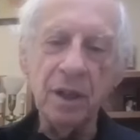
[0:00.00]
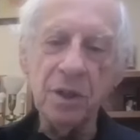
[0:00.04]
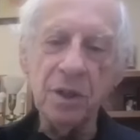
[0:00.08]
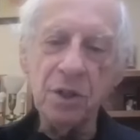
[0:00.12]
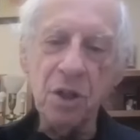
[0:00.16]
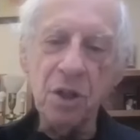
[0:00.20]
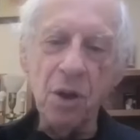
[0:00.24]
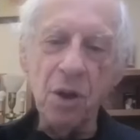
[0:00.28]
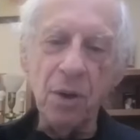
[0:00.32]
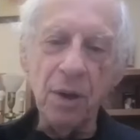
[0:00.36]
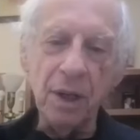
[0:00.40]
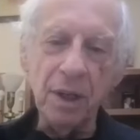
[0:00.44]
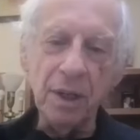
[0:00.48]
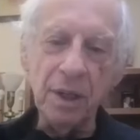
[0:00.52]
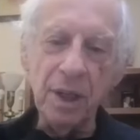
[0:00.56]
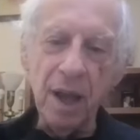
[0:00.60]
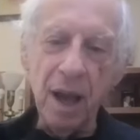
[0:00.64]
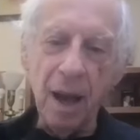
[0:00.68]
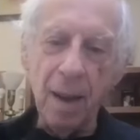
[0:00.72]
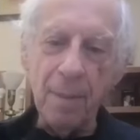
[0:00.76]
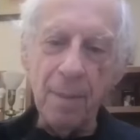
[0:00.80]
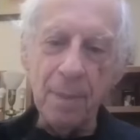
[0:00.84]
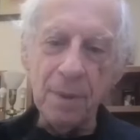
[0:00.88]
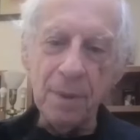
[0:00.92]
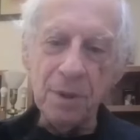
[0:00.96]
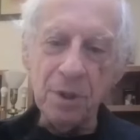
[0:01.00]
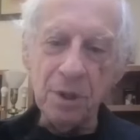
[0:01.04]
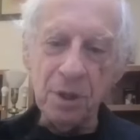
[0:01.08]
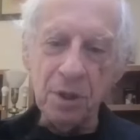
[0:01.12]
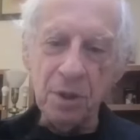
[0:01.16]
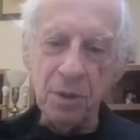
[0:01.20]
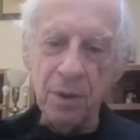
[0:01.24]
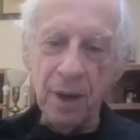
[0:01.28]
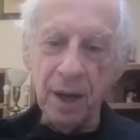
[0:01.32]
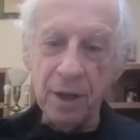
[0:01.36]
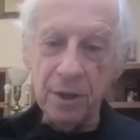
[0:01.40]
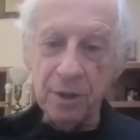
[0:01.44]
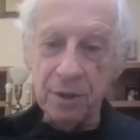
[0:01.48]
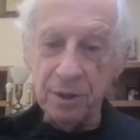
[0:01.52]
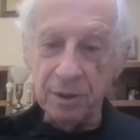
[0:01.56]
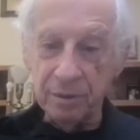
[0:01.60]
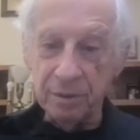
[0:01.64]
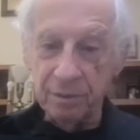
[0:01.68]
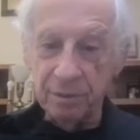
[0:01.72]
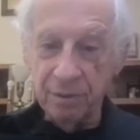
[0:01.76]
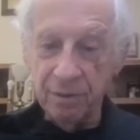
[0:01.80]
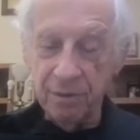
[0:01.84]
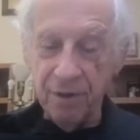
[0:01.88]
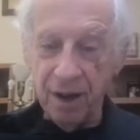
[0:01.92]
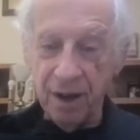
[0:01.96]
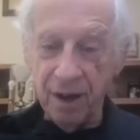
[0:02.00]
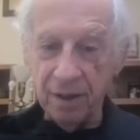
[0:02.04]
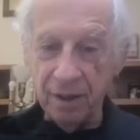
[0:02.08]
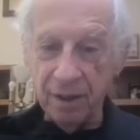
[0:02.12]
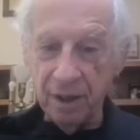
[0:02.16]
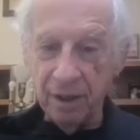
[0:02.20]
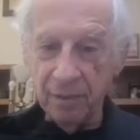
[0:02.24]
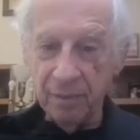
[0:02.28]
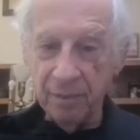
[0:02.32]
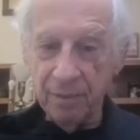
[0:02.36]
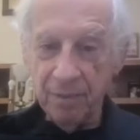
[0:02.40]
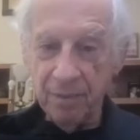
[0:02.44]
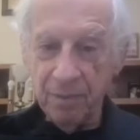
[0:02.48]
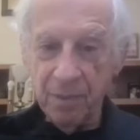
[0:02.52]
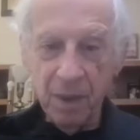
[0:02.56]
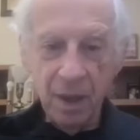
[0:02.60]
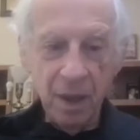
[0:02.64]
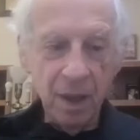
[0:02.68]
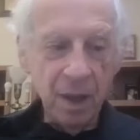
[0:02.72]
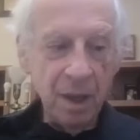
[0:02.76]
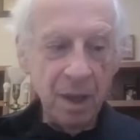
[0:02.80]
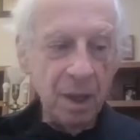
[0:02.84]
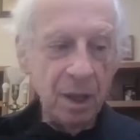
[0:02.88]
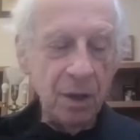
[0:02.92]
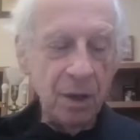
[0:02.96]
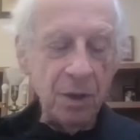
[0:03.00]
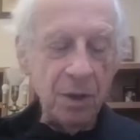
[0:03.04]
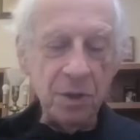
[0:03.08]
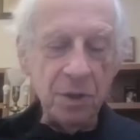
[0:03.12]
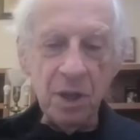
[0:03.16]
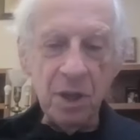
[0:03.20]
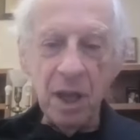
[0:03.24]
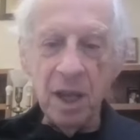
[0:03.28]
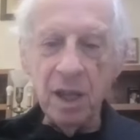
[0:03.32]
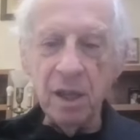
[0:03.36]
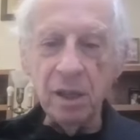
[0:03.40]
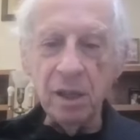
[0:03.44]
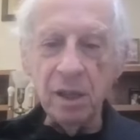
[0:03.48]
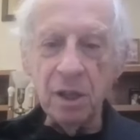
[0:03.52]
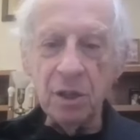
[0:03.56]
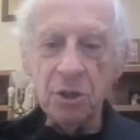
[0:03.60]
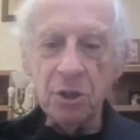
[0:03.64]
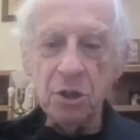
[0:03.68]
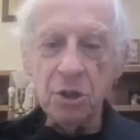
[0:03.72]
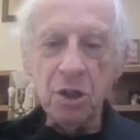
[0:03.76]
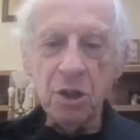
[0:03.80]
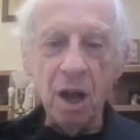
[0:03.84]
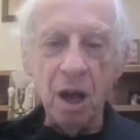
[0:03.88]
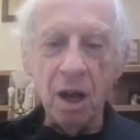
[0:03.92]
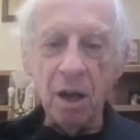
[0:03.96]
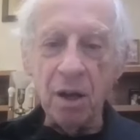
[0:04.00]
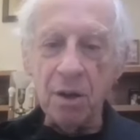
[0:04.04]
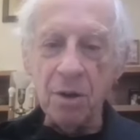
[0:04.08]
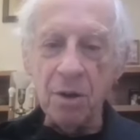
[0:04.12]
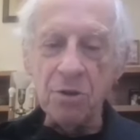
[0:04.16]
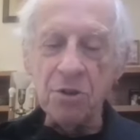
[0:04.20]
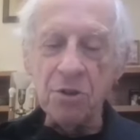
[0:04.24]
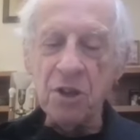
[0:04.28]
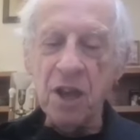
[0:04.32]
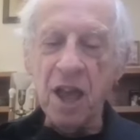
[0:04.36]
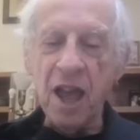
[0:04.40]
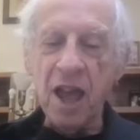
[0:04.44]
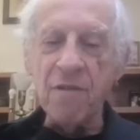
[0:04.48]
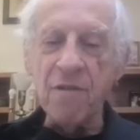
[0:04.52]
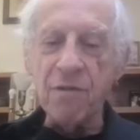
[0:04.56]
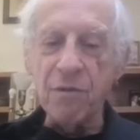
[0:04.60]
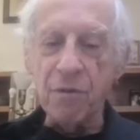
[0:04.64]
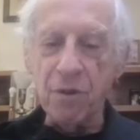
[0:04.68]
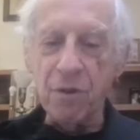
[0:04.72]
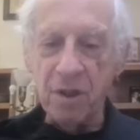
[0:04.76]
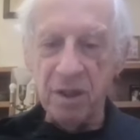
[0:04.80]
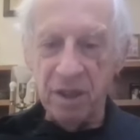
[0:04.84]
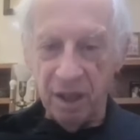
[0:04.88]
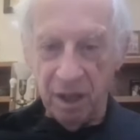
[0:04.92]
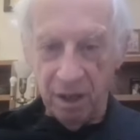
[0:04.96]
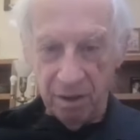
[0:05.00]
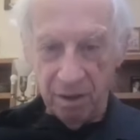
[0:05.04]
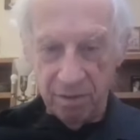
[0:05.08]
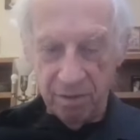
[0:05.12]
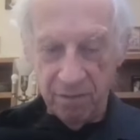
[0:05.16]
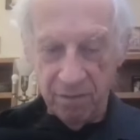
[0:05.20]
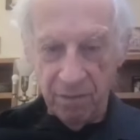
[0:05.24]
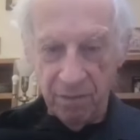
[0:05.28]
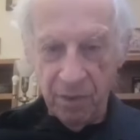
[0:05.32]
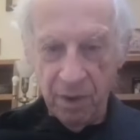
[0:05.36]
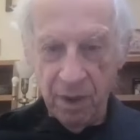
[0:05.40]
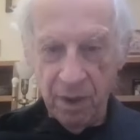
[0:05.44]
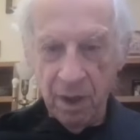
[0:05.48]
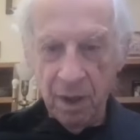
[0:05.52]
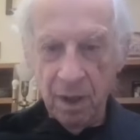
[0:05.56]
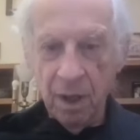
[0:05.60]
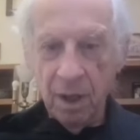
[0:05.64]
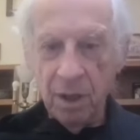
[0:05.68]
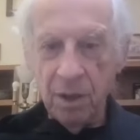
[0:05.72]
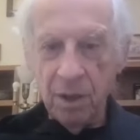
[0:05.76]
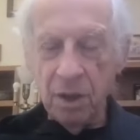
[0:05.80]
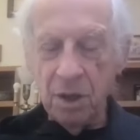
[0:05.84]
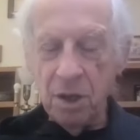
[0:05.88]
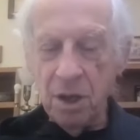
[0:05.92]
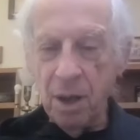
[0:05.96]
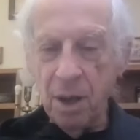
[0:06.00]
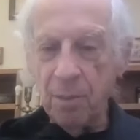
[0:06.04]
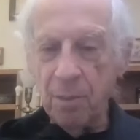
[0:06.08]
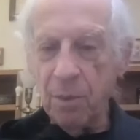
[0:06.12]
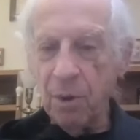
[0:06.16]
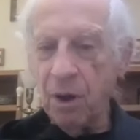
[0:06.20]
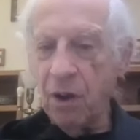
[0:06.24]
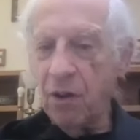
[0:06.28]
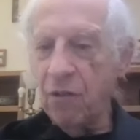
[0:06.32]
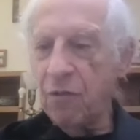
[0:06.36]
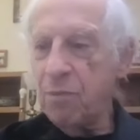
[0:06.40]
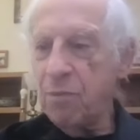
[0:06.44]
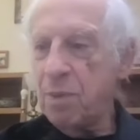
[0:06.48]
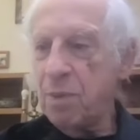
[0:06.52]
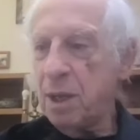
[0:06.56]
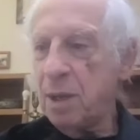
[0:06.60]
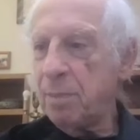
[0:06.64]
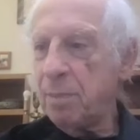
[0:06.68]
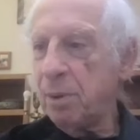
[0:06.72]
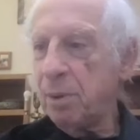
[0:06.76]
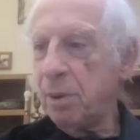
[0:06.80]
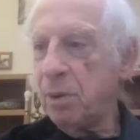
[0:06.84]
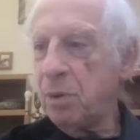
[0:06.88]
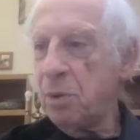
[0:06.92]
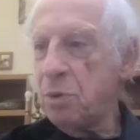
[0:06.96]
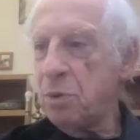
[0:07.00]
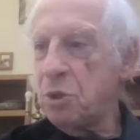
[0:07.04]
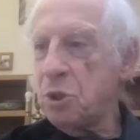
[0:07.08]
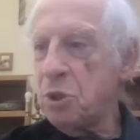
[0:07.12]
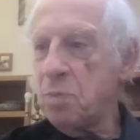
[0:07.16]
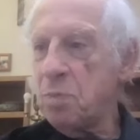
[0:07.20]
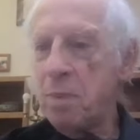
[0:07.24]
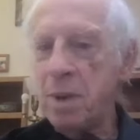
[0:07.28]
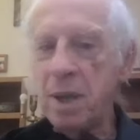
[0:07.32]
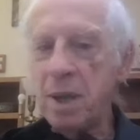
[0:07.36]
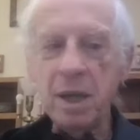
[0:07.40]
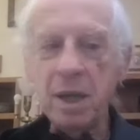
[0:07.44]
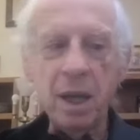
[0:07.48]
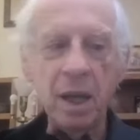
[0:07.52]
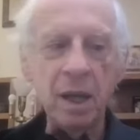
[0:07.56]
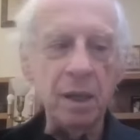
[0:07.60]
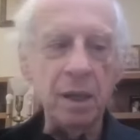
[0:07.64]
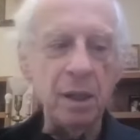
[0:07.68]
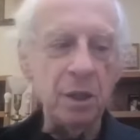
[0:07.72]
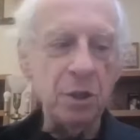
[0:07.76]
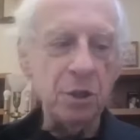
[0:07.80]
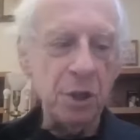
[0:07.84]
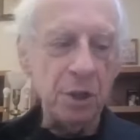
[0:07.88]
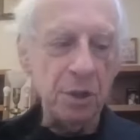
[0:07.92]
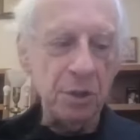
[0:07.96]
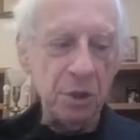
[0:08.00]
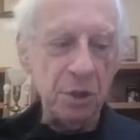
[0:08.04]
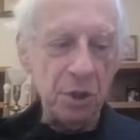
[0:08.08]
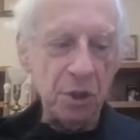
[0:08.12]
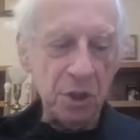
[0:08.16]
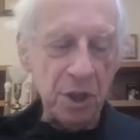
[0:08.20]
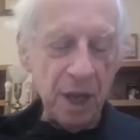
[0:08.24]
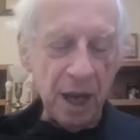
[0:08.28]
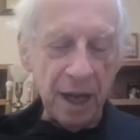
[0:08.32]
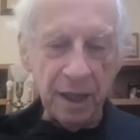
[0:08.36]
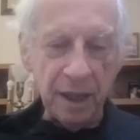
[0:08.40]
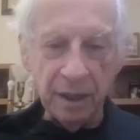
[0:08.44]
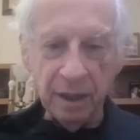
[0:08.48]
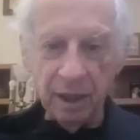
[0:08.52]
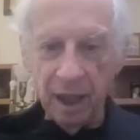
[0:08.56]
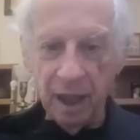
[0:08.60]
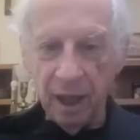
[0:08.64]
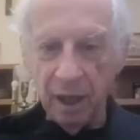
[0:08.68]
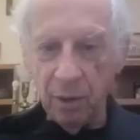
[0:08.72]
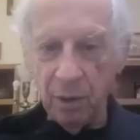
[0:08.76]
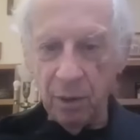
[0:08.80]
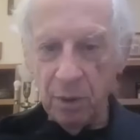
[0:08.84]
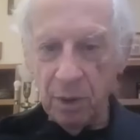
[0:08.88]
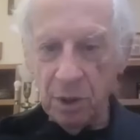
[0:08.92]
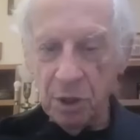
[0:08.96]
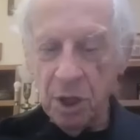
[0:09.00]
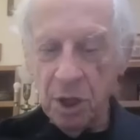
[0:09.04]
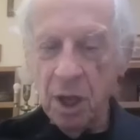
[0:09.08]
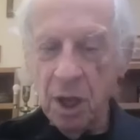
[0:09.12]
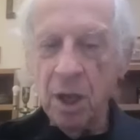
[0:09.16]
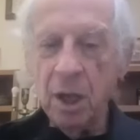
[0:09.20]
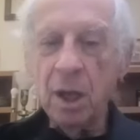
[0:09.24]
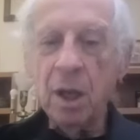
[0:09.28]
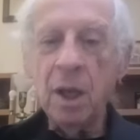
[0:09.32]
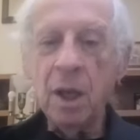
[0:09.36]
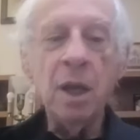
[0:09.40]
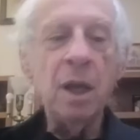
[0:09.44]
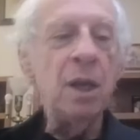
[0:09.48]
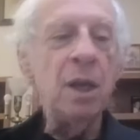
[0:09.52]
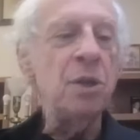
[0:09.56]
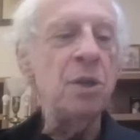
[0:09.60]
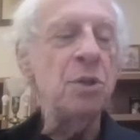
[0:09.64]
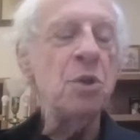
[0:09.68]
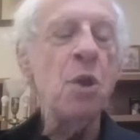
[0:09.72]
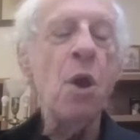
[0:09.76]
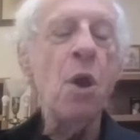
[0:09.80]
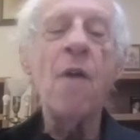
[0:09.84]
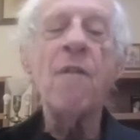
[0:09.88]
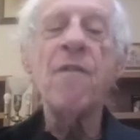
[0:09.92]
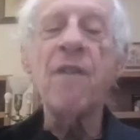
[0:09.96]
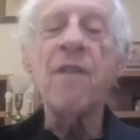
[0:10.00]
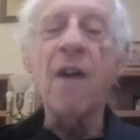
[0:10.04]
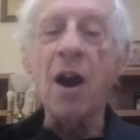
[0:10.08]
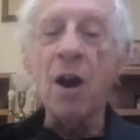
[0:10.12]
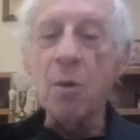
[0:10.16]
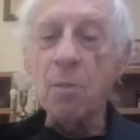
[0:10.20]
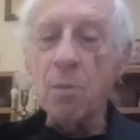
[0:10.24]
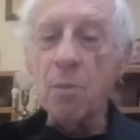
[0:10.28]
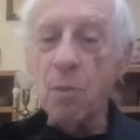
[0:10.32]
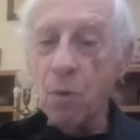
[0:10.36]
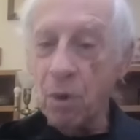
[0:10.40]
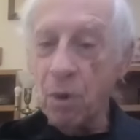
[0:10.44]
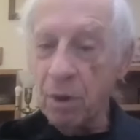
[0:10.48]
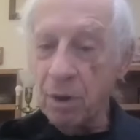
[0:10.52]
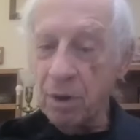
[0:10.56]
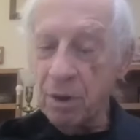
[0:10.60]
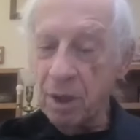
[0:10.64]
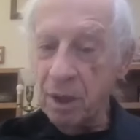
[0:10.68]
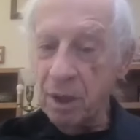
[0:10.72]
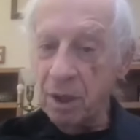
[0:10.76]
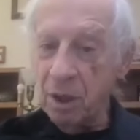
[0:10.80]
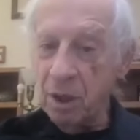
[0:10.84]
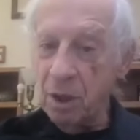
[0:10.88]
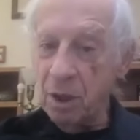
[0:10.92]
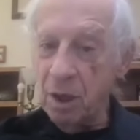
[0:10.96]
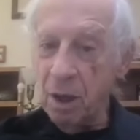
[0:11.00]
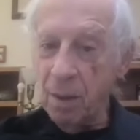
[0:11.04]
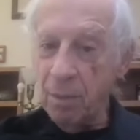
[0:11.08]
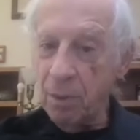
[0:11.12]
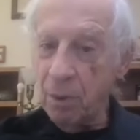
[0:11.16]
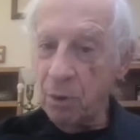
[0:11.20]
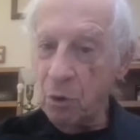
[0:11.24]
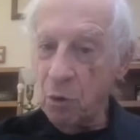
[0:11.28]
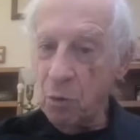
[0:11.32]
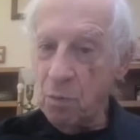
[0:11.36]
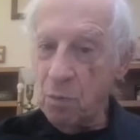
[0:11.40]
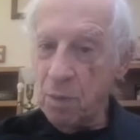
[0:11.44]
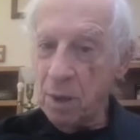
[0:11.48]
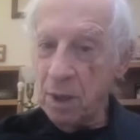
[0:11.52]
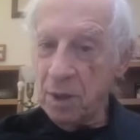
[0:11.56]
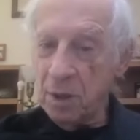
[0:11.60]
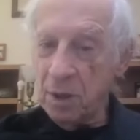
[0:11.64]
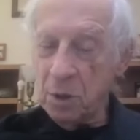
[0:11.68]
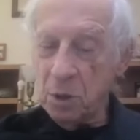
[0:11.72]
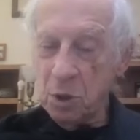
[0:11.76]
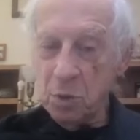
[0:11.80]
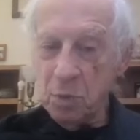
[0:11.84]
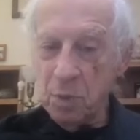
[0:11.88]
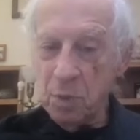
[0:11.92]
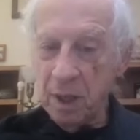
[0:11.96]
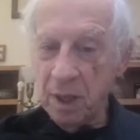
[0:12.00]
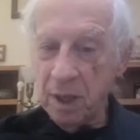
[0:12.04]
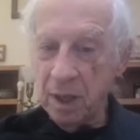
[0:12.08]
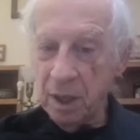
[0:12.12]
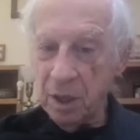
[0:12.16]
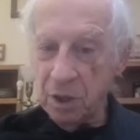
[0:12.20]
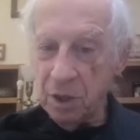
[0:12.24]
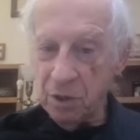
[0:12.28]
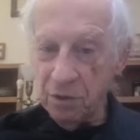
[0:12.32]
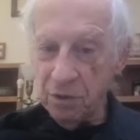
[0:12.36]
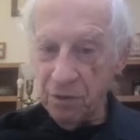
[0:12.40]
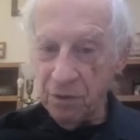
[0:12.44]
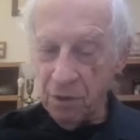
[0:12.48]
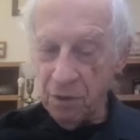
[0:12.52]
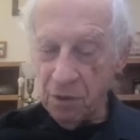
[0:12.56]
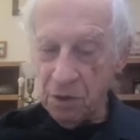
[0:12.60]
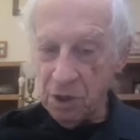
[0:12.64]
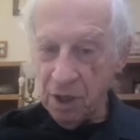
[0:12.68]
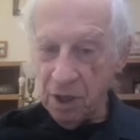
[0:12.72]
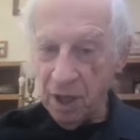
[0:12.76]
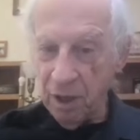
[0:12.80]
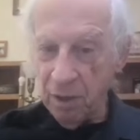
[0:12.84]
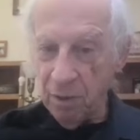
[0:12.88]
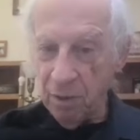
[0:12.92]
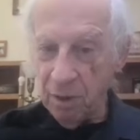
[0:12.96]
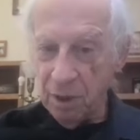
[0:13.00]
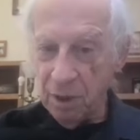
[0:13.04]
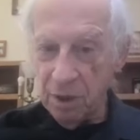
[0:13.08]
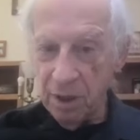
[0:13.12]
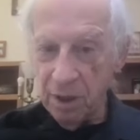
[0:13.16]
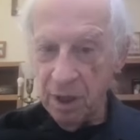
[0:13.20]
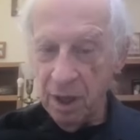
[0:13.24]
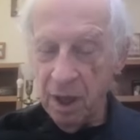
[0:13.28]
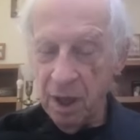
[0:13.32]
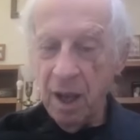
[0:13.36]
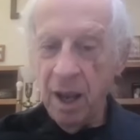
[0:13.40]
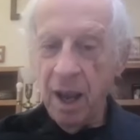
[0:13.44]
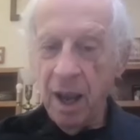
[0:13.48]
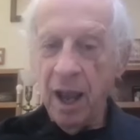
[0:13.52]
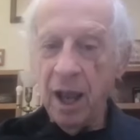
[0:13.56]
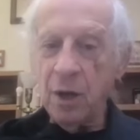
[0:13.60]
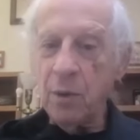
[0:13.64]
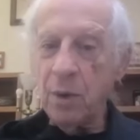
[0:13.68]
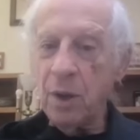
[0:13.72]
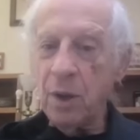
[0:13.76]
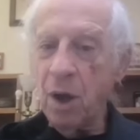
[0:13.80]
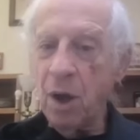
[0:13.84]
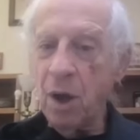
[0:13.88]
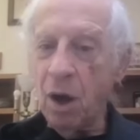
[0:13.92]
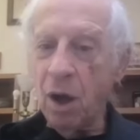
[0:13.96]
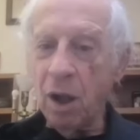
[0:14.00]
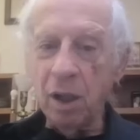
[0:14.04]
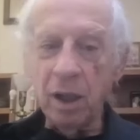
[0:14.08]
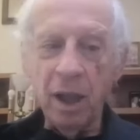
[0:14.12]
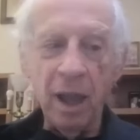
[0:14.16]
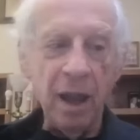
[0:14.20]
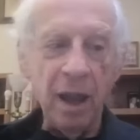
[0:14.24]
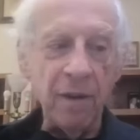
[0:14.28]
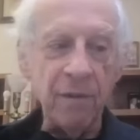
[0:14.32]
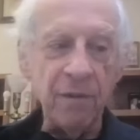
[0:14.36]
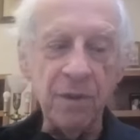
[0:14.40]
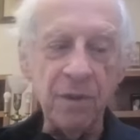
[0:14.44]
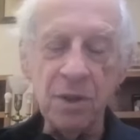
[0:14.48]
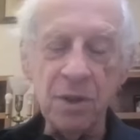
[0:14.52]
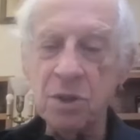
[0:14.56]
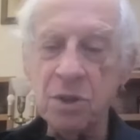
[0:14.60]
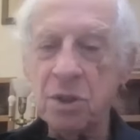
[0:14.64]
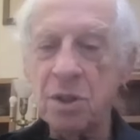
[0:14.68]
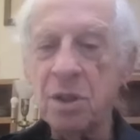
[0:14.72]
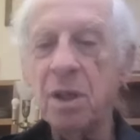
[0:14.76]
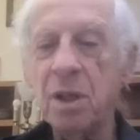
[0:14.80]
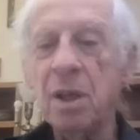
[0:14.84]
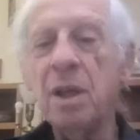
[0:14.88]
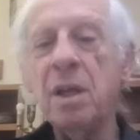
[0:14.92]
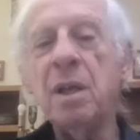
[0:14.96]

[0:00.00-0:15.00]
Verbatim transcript: it's going in the opposite direction, mm. frankly, because English conquers everything the number of people who speak English as a second language is far more than the number who speak it as a first language. And we all have this,